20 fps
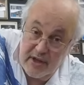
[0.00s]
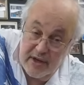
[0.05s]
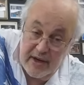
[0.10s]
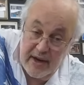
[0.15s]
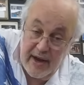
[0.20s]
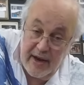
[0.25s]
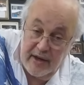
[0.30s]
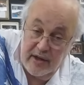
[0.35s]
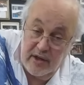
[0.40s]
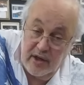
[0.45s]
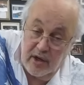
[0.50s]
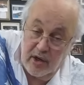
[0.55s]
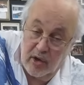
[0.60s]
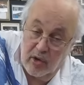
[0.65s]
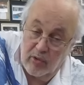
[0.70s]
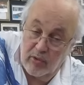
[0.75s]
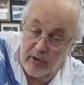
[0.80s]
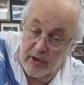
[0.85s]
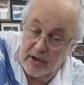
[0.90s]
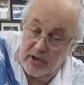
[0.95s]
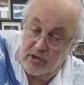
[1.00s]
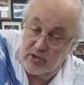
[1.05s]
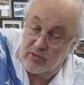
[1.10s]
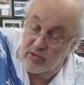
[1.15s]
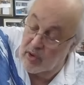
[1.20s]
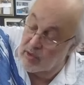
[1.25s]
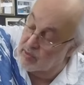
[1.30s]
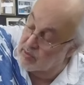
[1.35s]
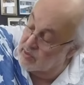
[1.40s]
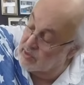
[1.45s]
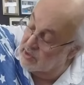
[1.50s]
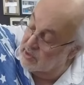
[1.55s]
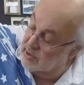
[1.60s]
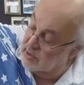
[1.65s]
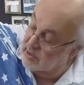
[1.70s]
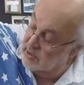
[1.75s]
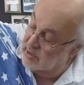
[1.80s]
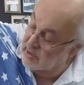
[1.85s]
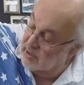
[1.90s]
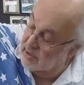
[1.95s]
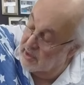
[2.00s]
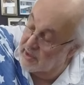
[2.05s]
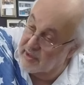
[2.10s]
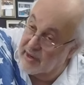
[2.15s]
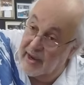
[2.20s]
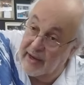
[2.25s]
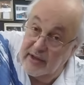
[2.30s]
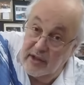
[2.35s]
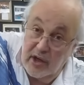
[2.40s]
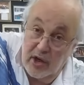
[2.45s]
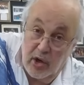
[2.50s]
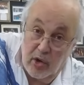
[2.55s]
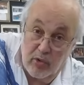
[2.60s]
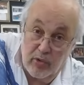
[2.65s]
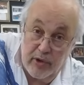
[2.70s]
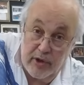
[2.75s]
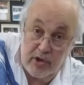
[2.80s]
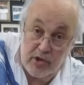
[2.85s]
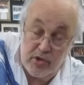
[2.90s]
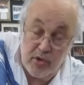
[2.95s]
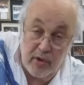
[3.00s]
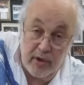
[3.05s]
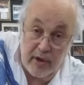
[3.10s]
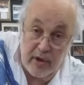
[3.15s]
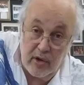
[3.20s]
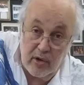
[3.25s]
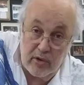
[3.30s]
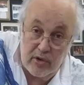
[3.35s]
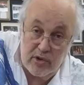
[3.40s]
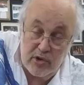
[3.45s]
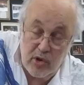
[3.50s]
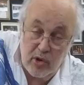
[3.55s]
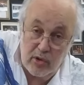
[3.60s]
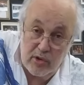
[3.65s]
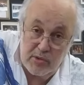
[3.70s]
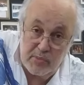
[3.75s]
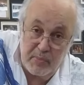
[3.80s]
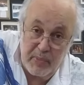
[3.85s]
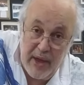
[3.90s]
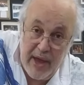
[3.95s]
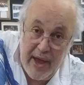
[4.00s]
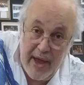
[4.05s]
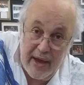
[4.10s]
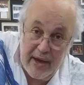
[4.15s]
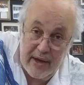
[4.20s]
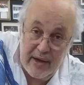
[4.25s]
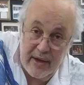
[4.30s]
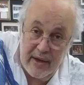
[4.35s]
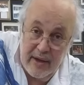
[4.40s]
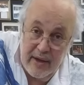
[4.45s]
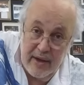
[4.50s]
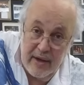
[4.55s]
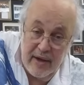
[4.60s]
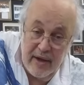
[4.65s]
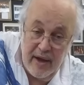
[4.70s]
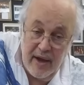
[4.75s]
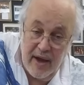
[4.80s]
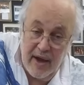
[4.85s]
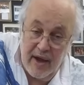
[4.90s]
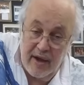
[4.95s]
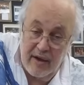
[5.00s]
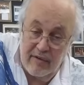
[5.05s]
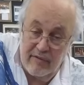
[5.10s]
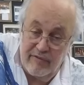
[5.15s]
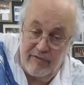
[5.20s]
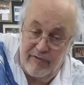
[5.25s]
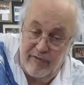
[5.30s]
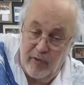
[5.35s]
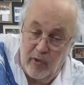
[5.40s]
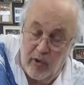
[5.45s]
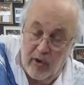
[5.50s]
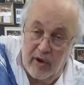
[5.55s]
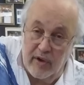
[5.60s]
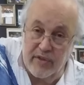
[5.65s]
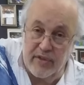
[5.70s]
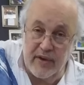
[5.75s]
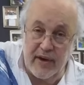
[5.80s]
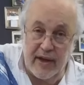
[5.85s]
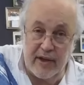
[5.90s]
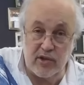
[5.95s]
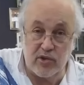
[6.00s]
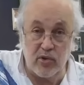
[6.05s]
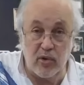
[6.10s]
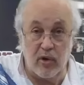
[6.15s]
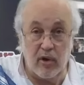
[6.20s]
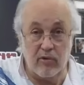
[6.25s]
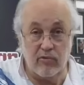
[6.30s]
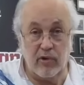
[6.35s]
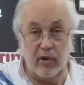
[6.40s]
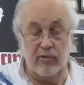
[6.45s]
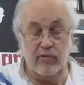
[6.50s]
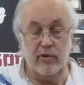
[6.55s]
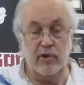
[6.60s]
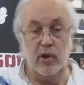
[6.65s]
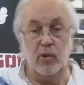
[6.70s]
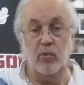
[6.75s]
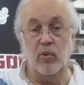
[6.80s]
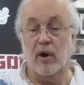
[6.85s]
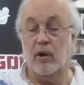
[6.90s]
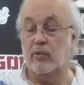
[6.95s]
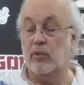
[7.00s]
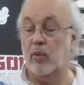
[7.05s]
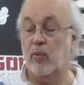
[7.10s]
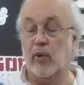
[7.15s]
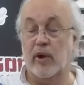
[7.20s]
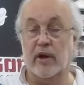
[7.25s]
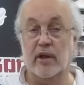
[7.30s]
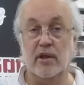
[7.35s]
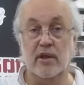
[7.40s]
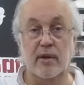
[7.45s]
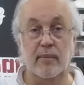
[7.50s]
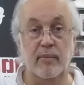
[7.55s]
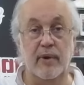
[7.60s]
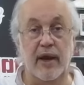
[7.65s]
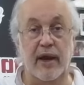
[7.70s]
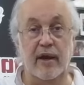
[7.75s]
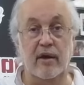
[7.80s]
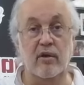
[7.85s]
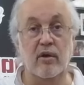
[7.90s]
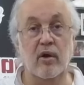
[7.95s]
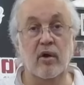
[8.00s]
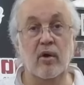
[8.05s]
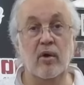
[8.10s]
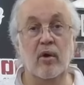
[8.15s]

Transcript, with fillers: a 90-degree stroke, a 90-degree joint. Goes back and forth, and that's all we really want. We want to eliminate